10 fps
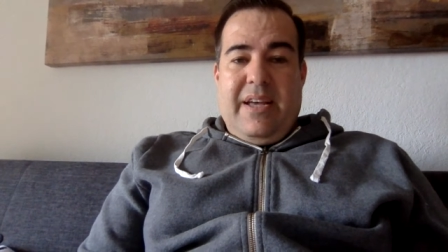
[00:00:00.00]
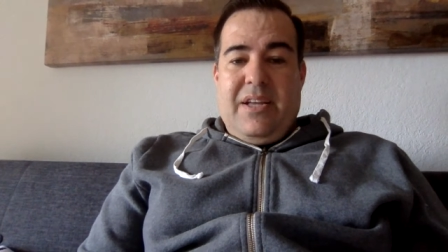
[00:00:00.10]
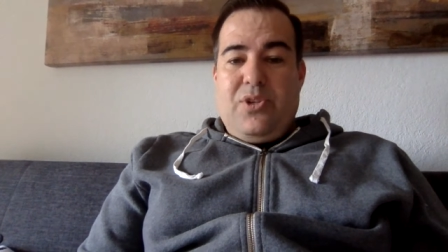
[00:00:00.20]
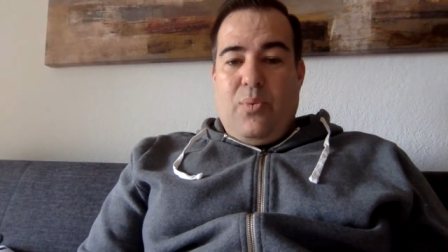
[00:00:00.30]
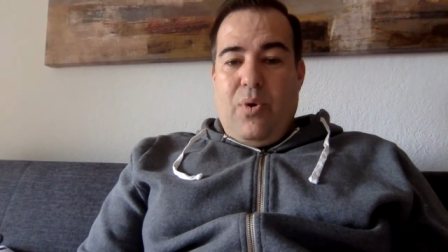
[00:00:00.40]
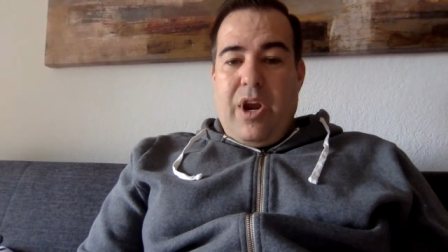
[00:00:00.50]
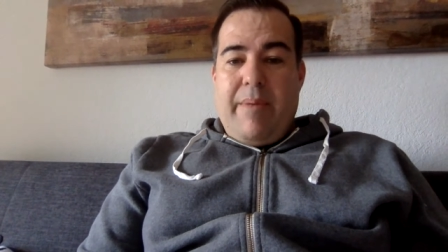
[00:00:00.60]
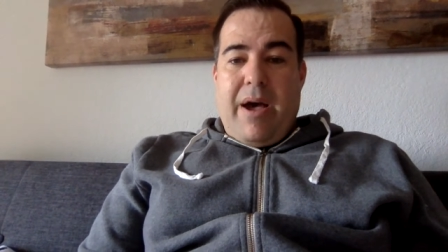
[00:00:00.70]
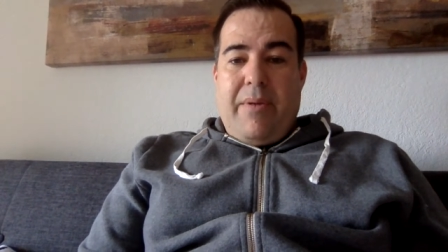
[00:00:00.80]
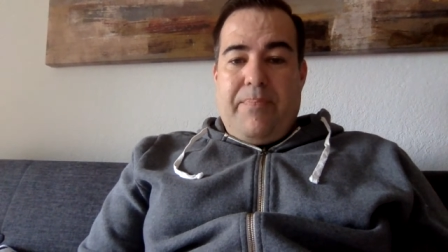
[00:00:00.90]
to worry
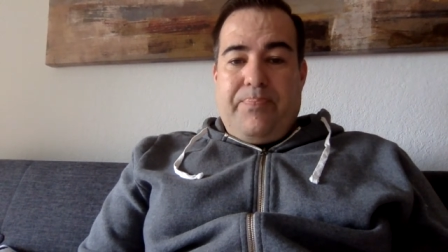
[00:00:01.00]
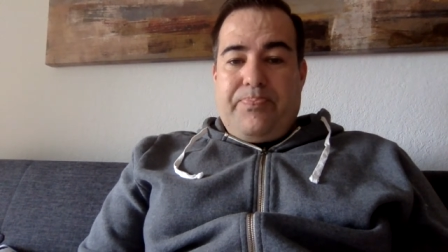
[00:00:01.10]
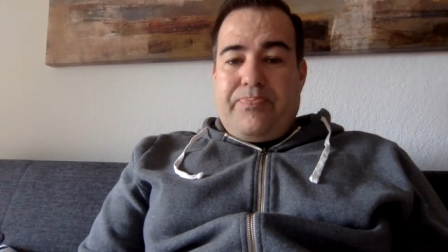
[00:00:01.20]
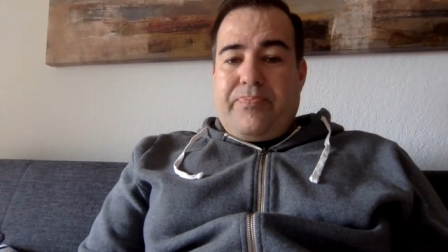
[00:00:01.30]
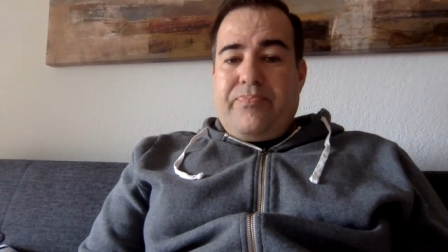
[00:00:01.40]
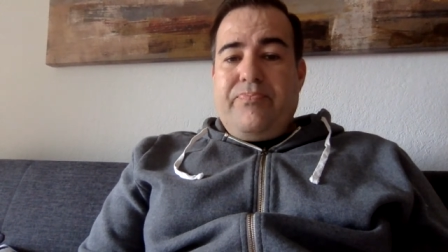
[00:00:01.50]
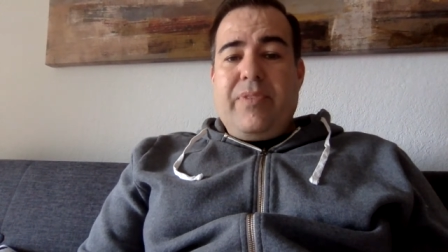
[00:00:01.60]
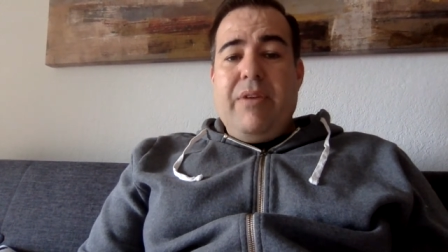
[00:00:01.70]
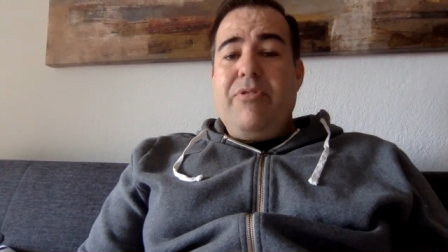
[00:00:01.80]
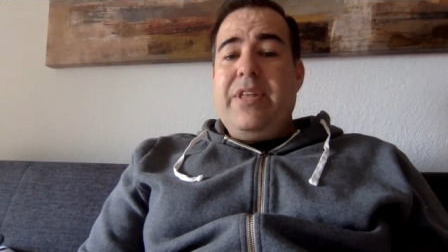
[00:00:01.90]
about.
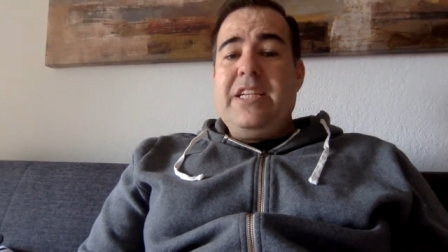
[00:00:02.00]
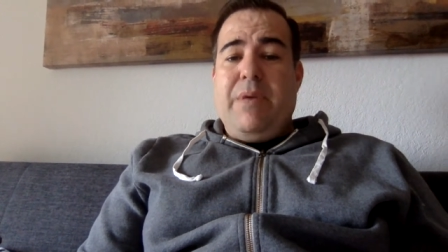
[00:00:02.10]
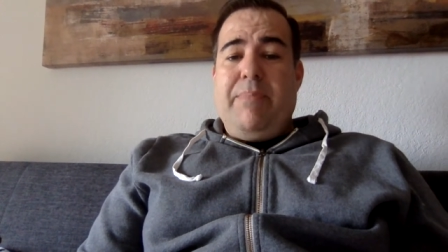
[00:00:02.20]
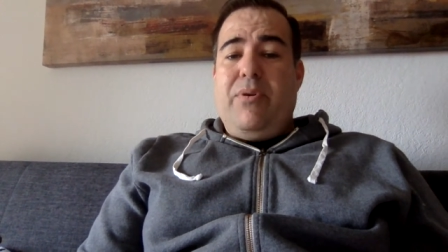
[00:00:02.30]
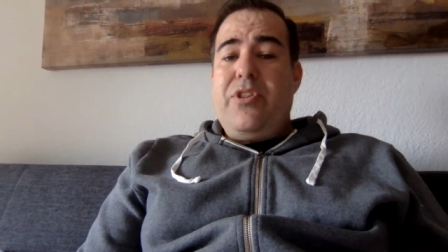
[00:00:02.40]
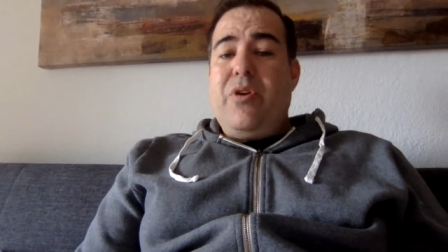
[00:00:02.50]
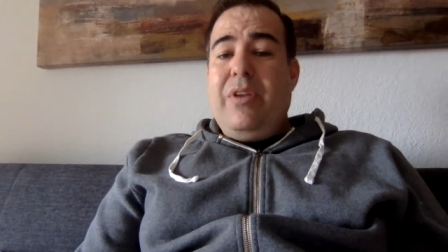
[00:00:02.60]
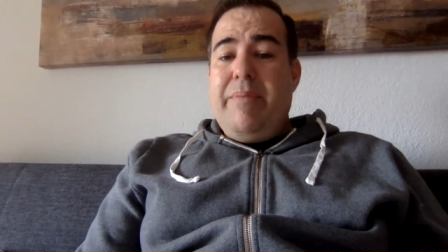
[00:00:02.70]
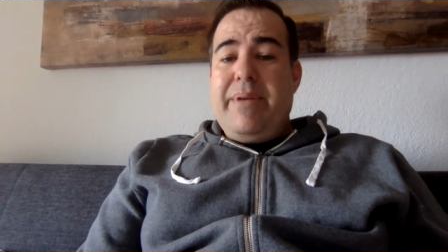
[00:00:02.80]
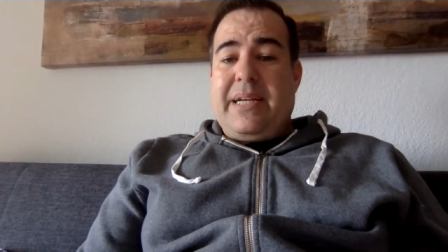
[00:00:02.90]
For these people, their
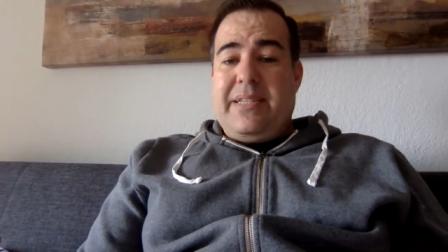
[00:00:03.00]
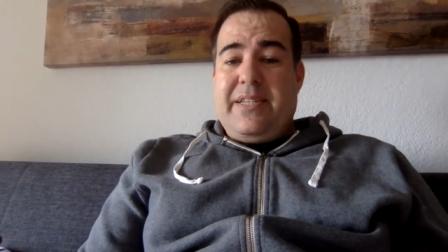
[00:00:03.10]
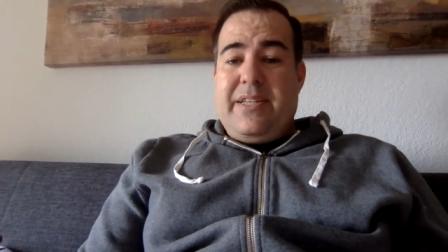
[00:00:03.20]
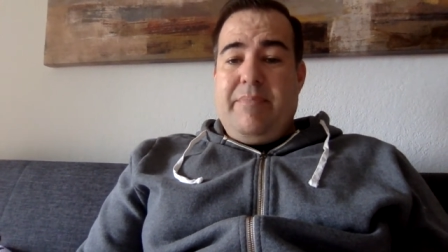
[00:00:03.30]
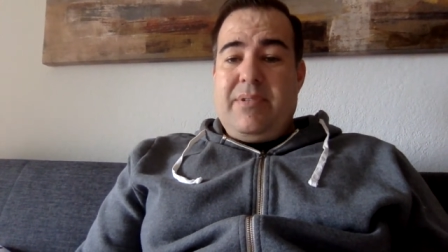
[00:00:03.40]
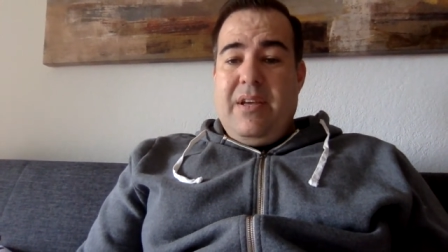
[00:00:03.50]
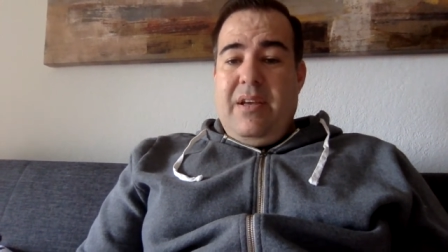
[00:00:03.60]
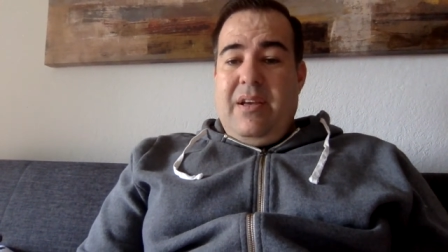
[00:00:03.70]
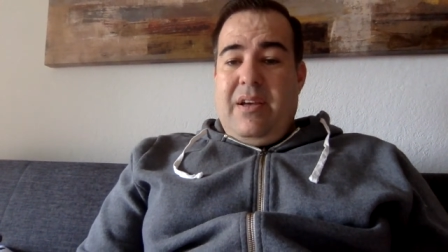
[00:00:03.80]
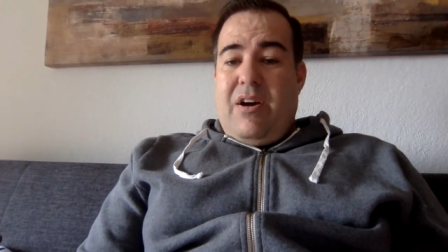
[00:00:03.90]
limbic systems
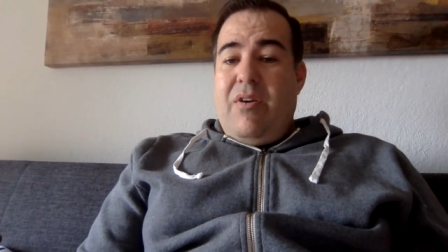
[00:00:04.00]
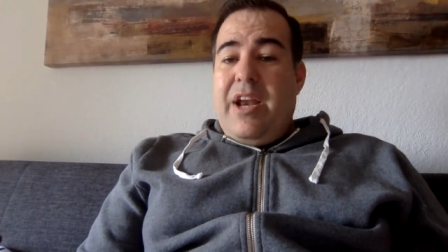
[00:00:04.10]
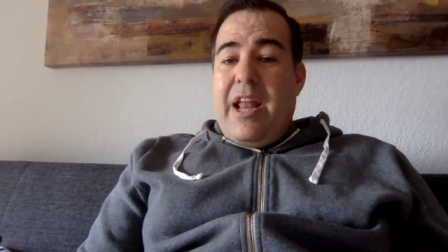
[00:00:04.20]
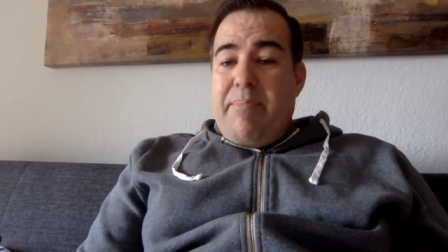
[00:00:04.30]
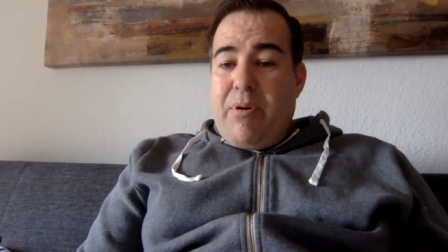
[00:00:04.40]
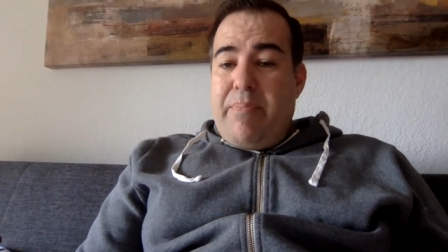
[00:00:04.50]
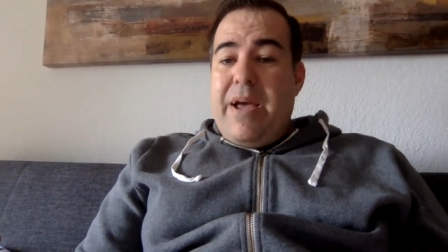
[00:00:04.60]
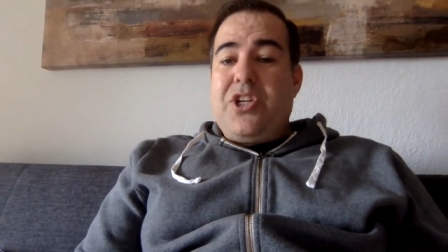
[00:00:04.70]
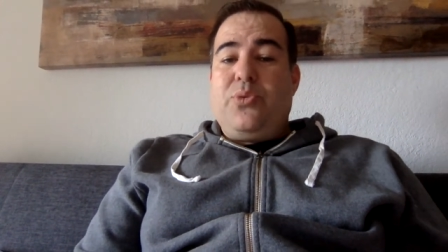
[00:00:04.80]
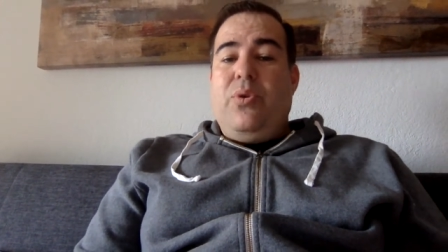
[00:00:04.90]
are in a
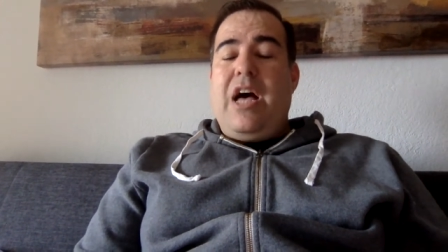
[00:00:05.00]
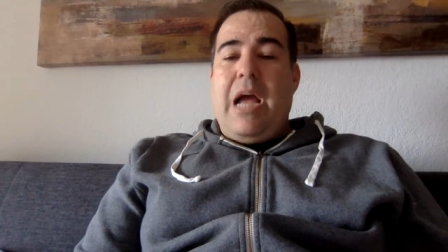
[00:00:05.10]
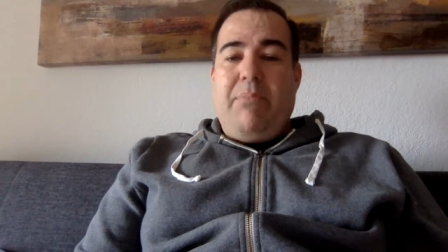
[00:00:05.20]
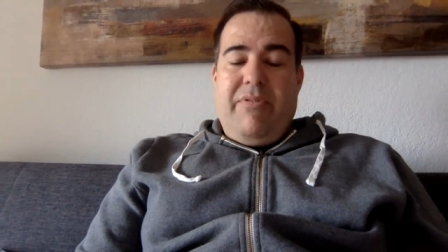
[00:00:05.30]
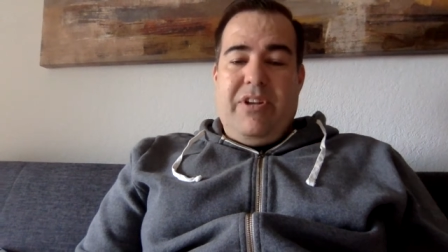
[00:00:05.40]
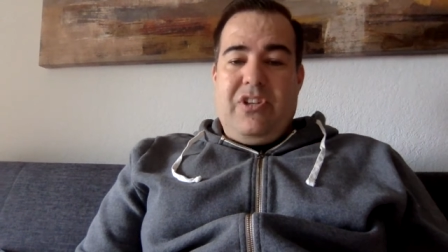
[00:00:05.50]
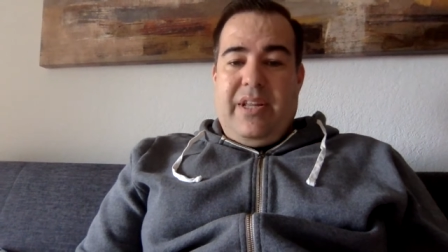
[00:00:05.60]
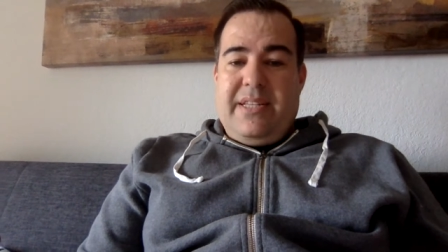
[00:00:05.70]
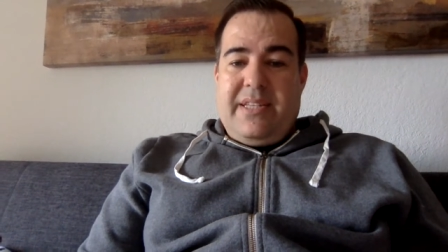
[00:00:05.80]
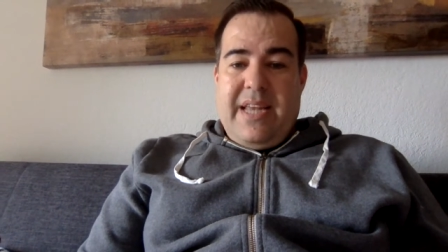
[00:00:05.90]
perpetual
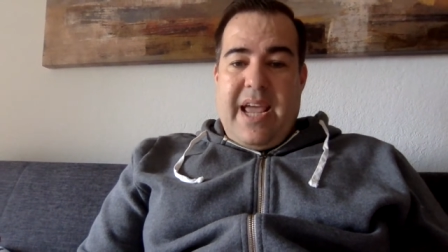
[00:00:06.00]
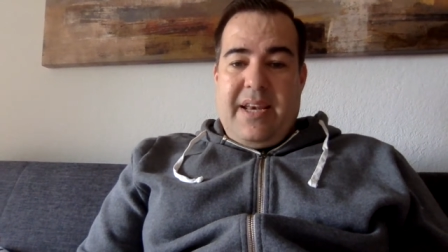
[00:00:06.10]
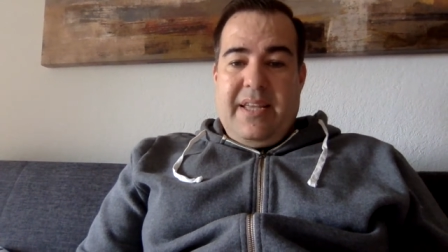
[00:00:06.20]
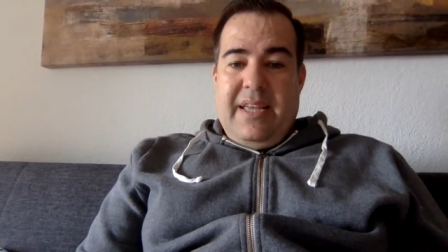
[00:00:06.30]
hypervigilant state.